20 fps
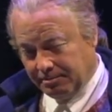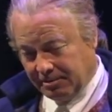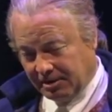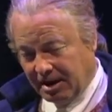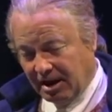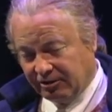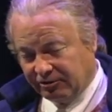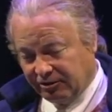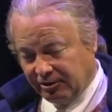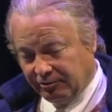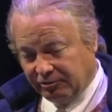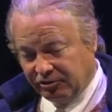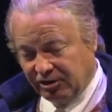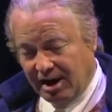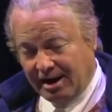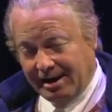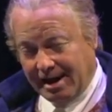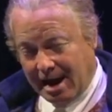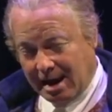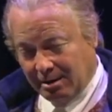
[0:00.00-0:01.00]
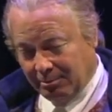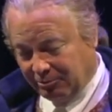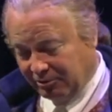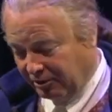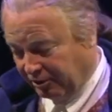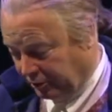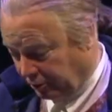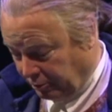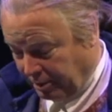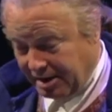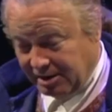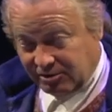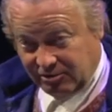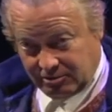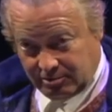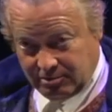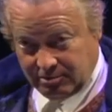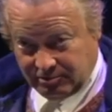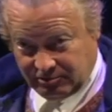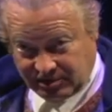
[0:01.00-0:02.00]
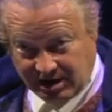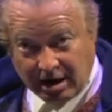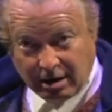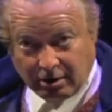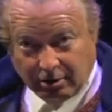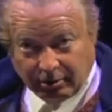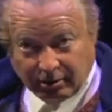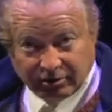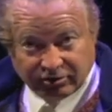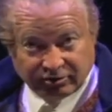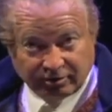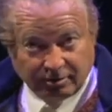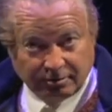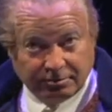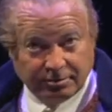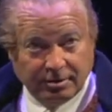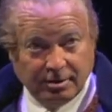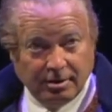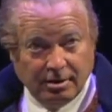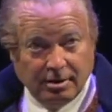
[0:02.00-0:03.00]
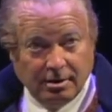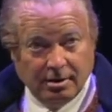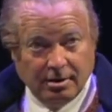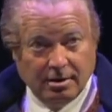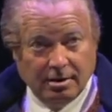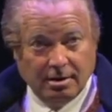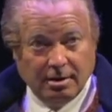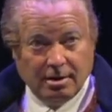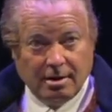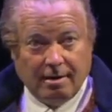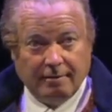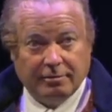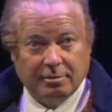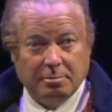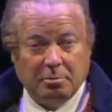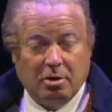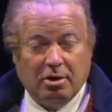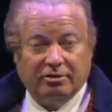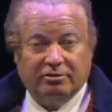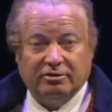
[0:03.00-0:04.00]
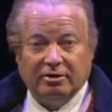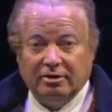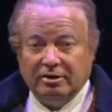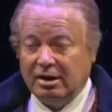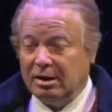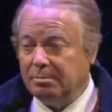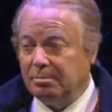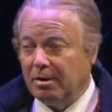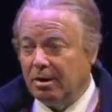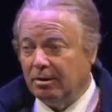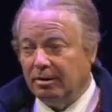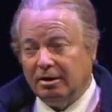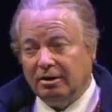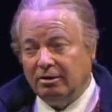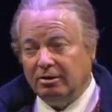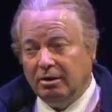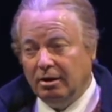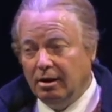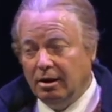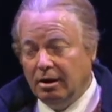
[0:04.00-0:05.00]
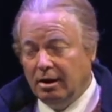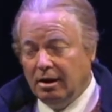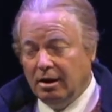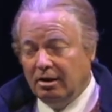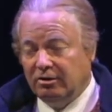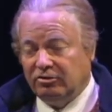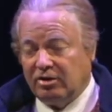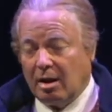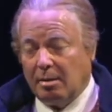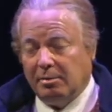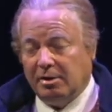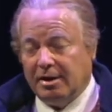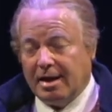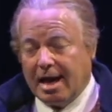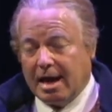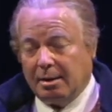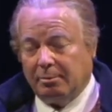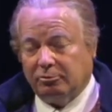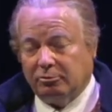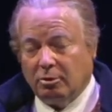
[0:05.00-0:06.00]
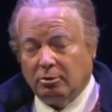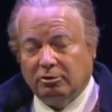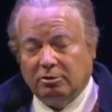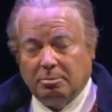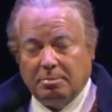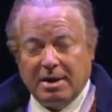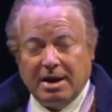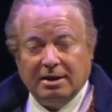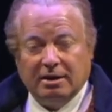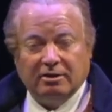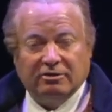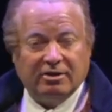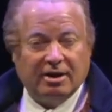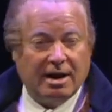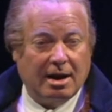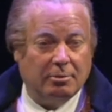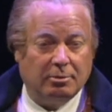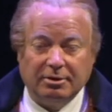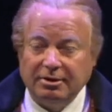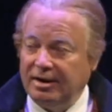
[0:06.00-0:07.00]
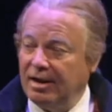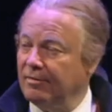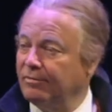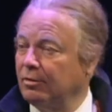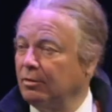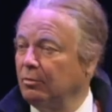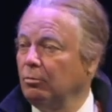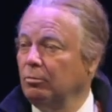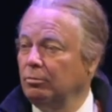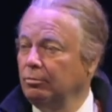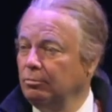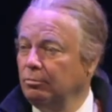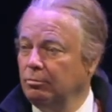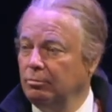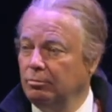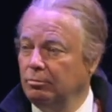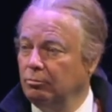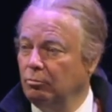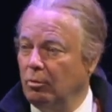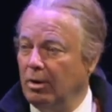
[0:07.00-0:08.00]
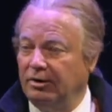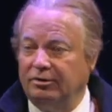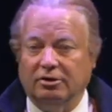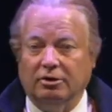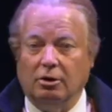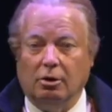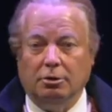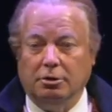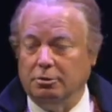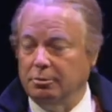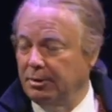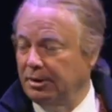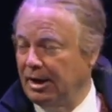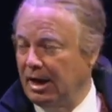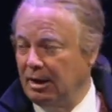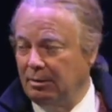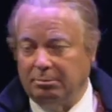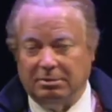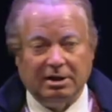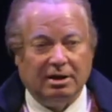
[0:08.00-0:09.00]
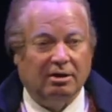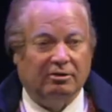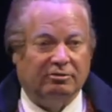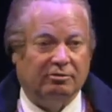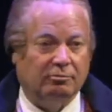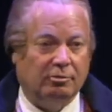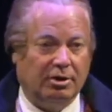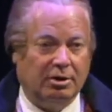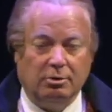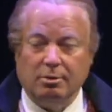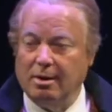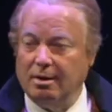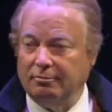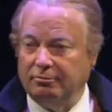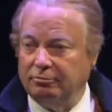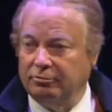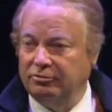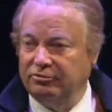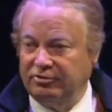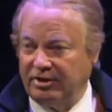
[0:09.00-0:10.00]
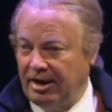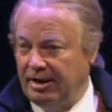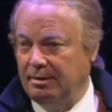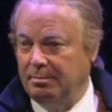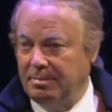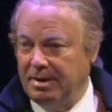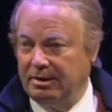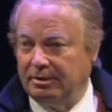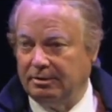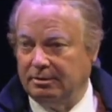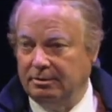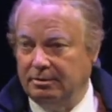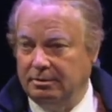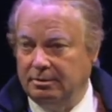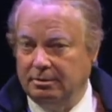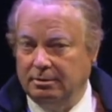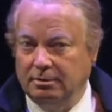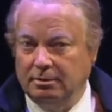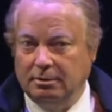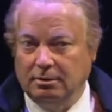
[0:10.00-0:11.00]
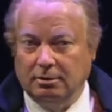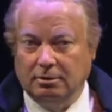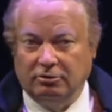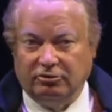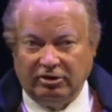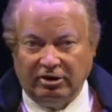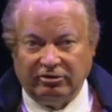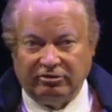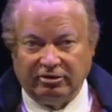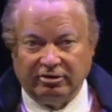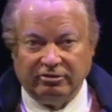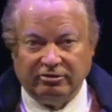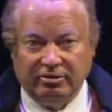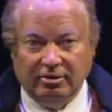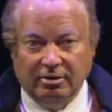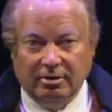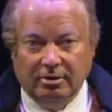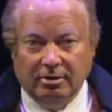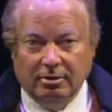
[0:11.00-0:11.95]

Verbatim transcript: the cousin of John Adams and the great terrorist of the Boston Tea Party, Samuel Adams wrote to Paine and said, "I will never want to know you again because of what you have said about Jesus."